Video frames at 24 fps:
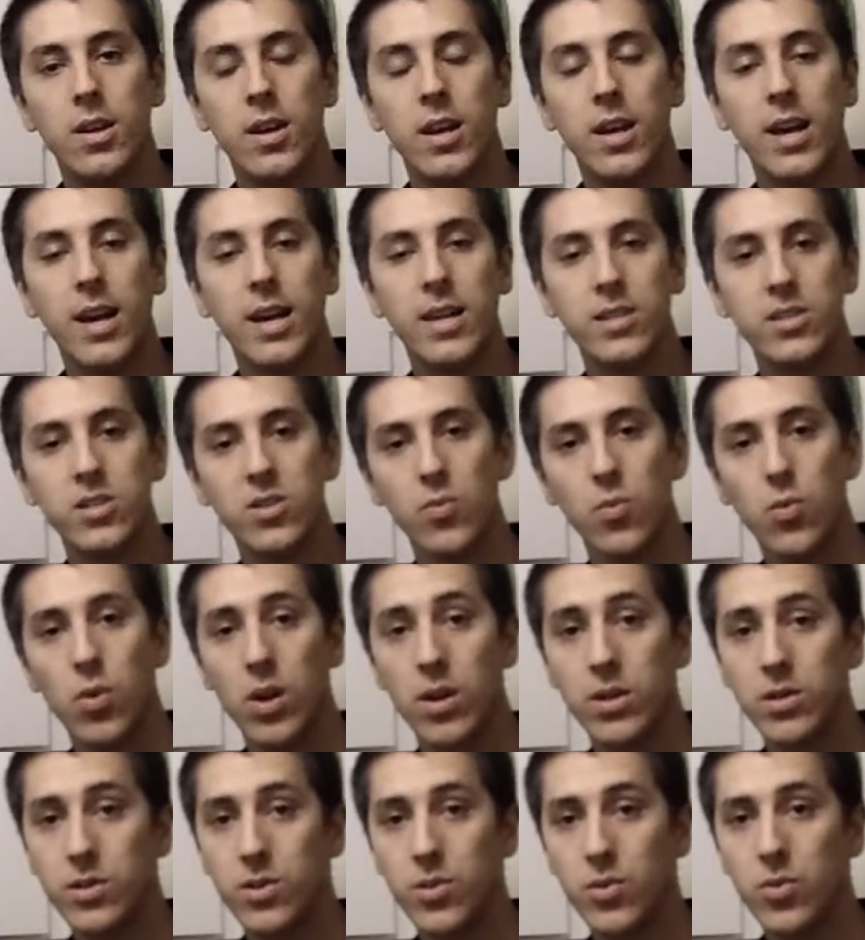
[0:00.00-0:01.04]
Hey guys, so we're
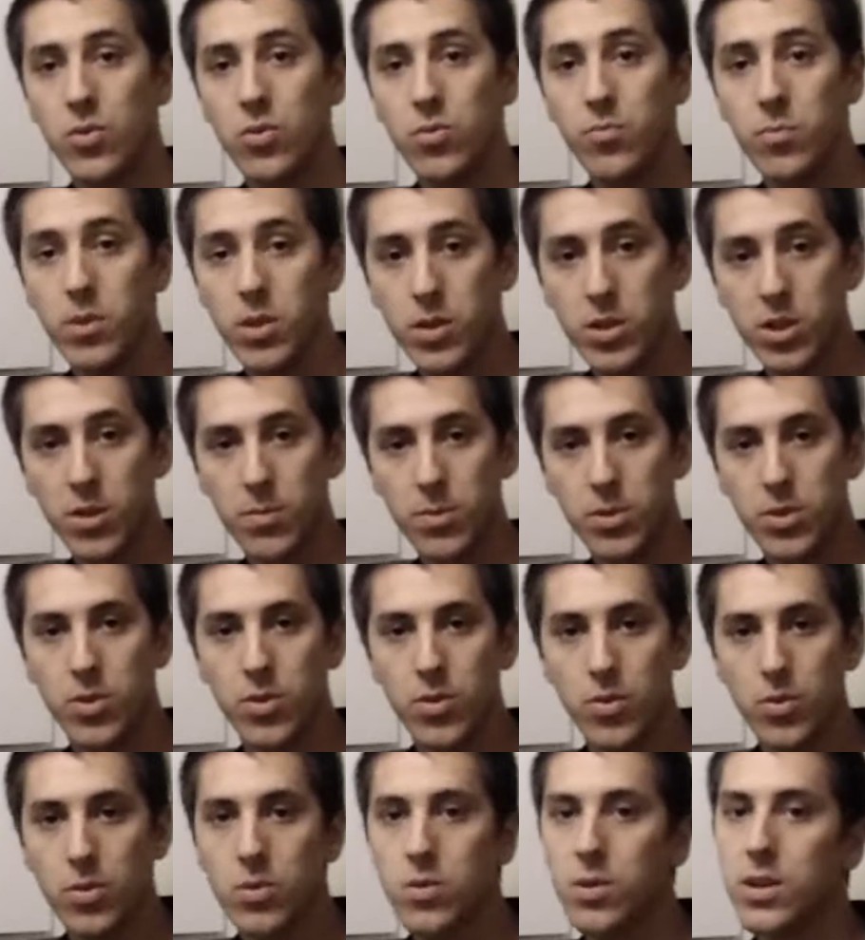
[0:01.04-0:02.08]
on to meal number
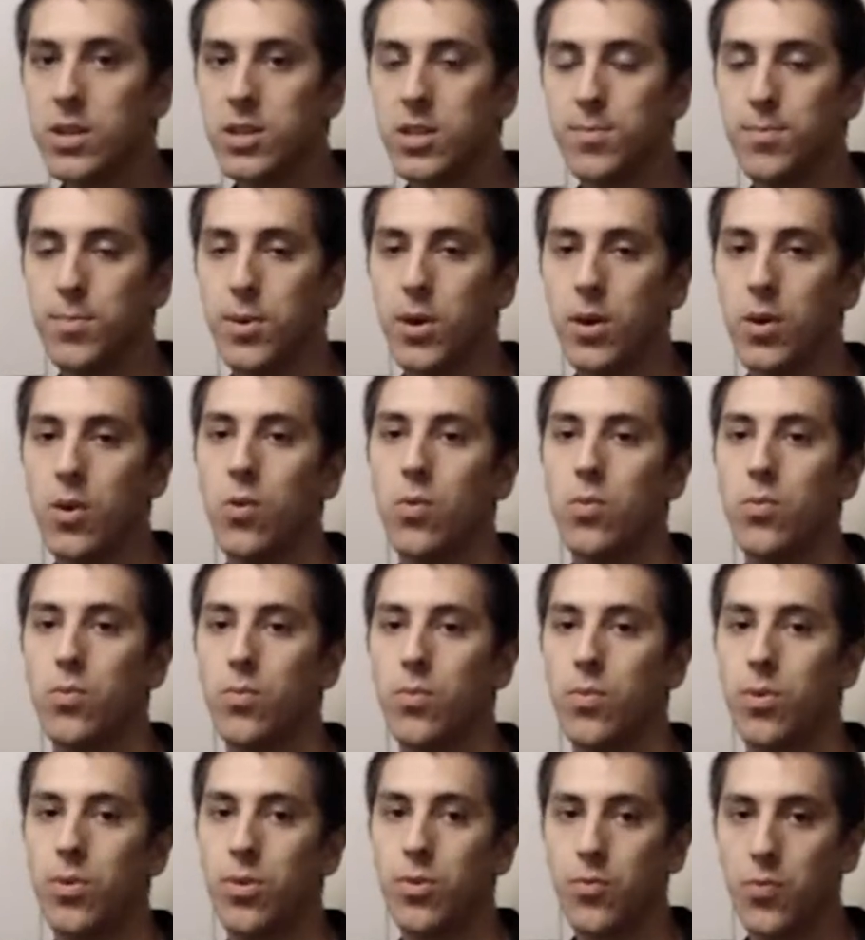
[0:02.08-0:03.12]
2. It's about
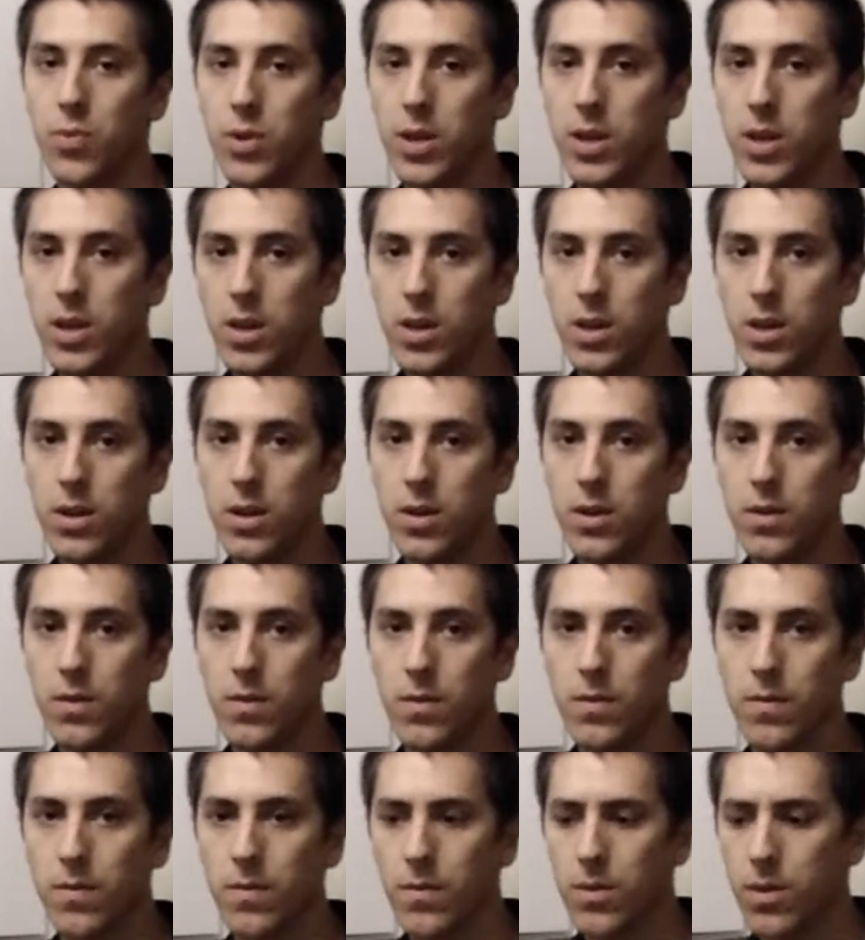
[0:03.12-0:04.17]

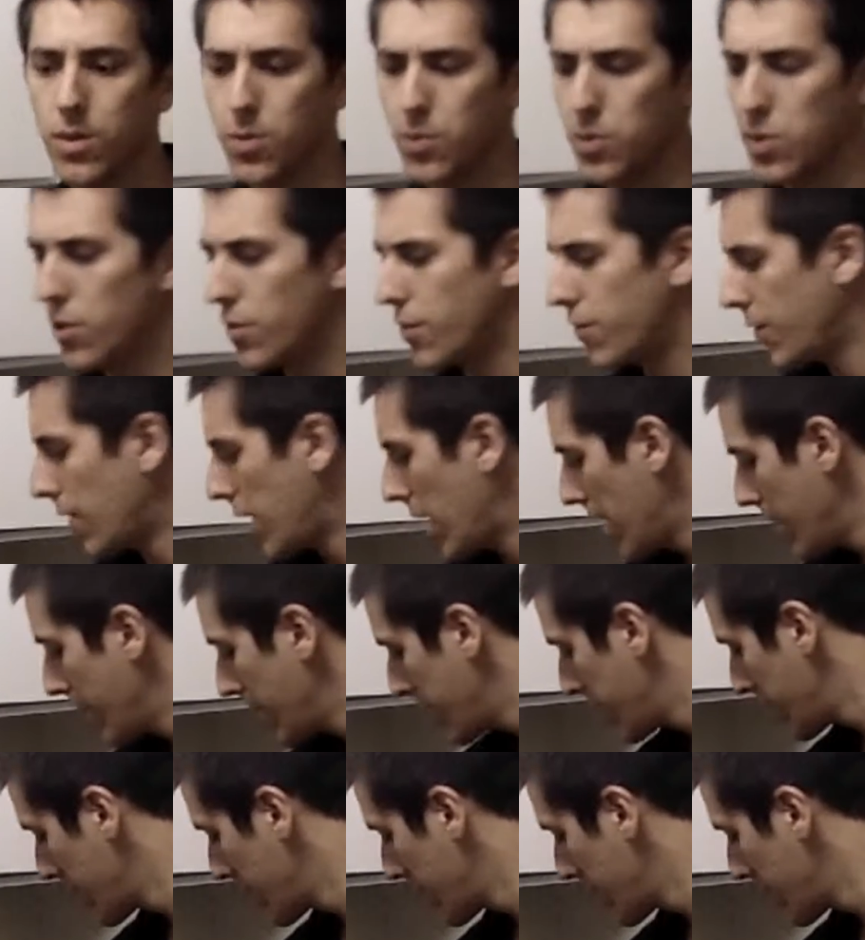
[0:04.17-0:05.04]
3:05, I